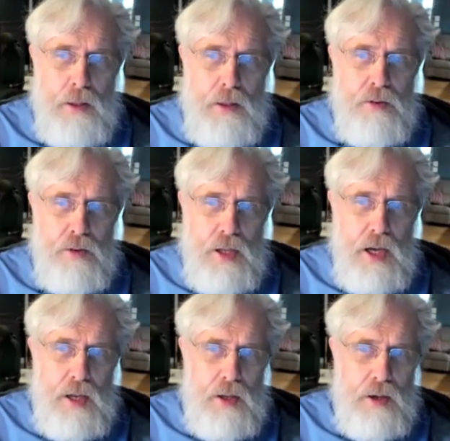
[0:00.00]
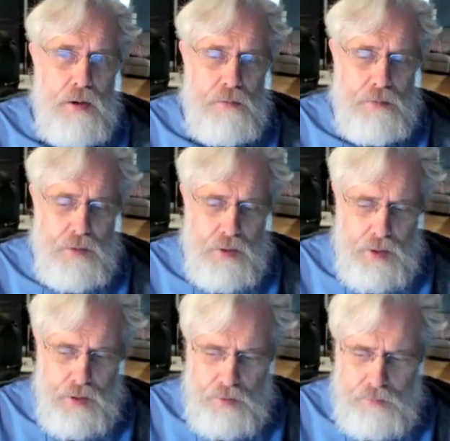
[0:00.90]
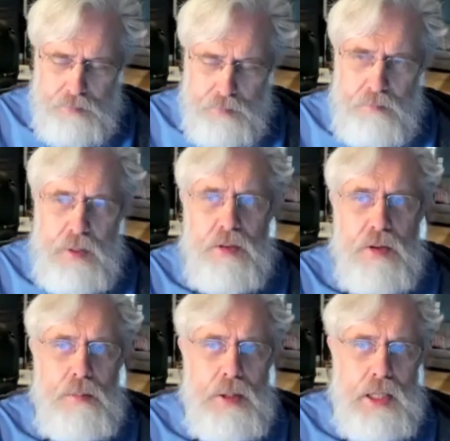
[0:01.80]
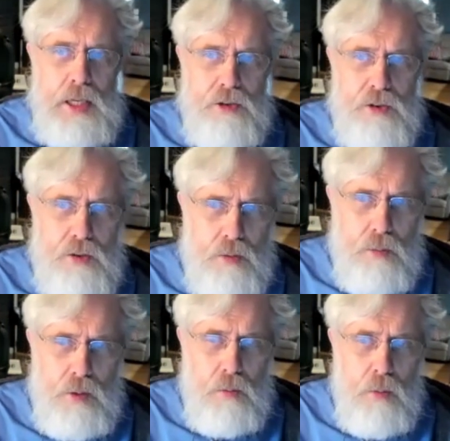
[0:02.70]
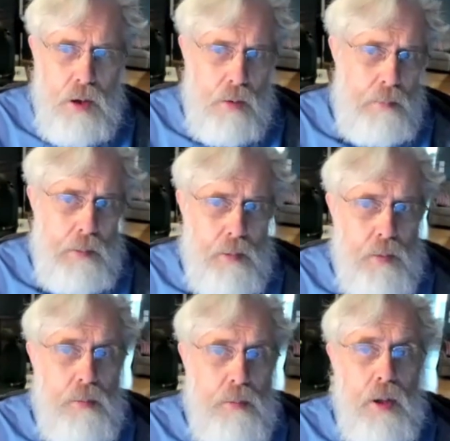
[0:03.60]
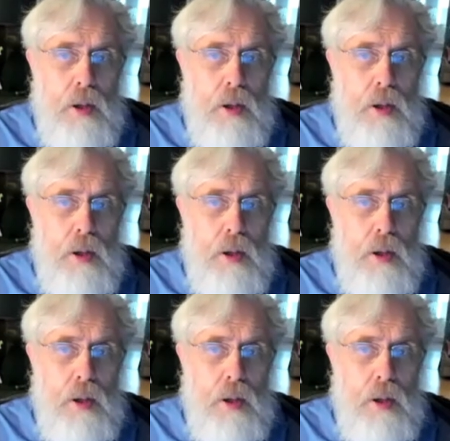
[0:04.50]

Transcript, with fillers: There's a lot of uh, miscommunication with, where people would,